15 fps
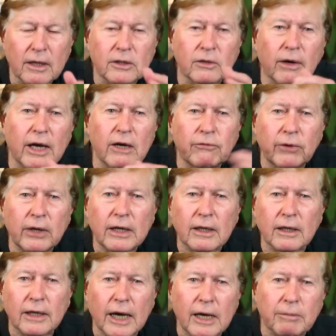to every
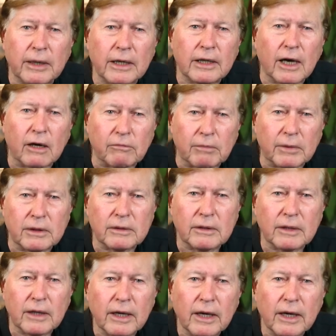Labor government,